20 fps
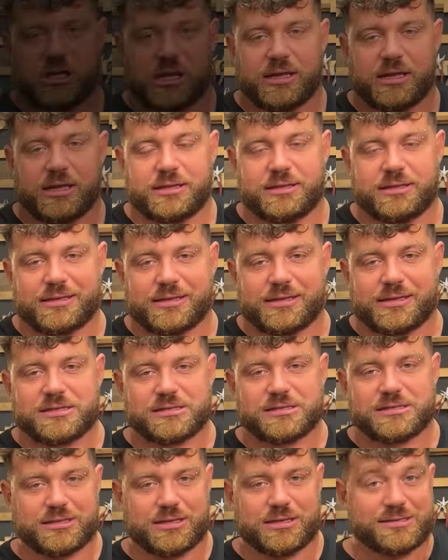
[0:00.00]
We are
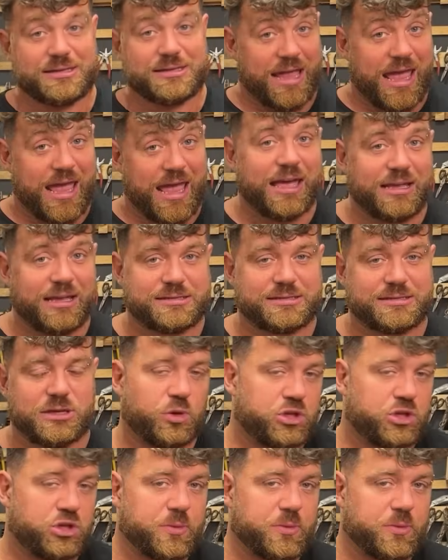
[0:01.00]
then almost ready to
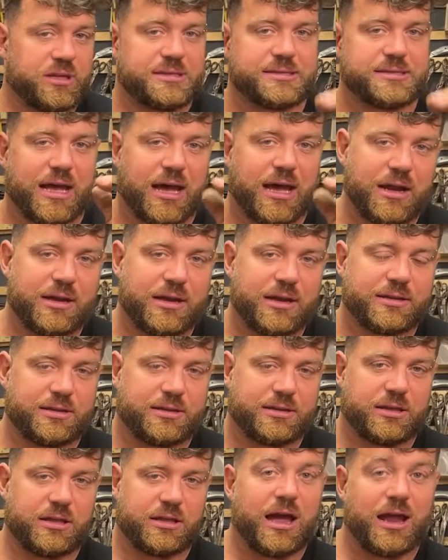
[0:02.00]
turn on the machine and
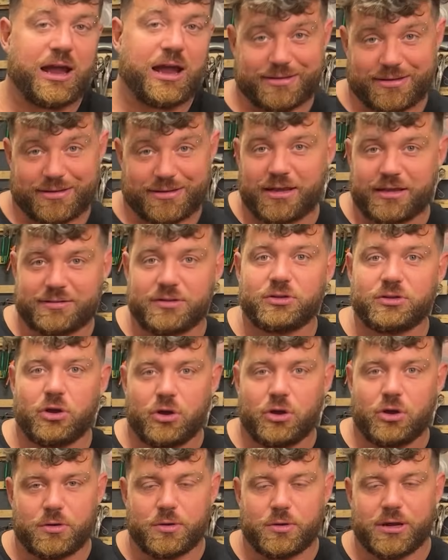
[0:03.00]
see if everything is
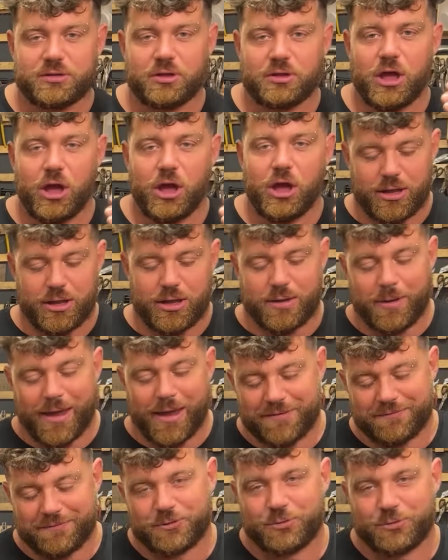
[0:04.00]
working. We need
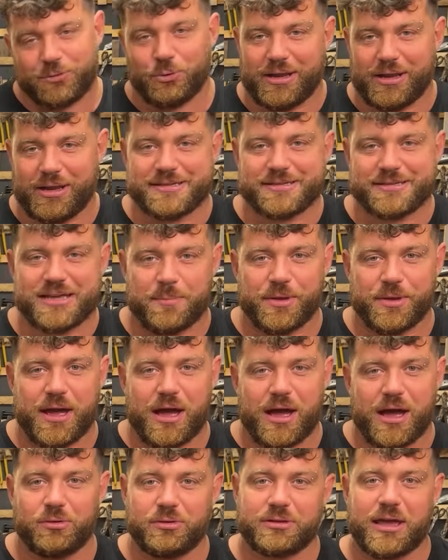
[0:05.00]
only to add
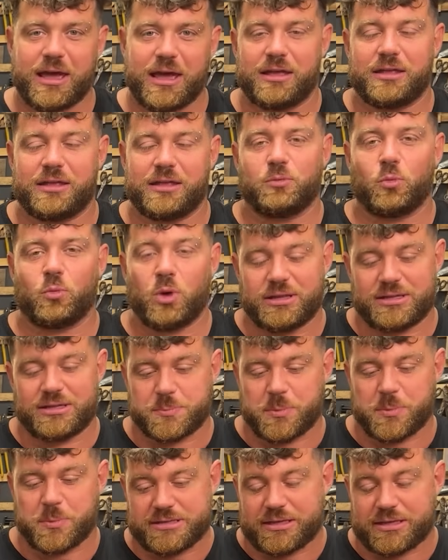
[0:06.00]
two very cheap
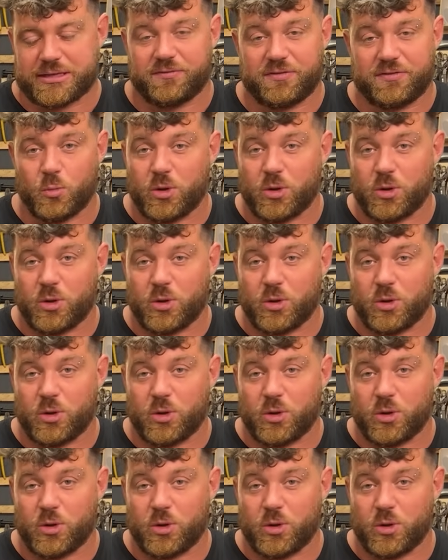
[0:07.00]
components.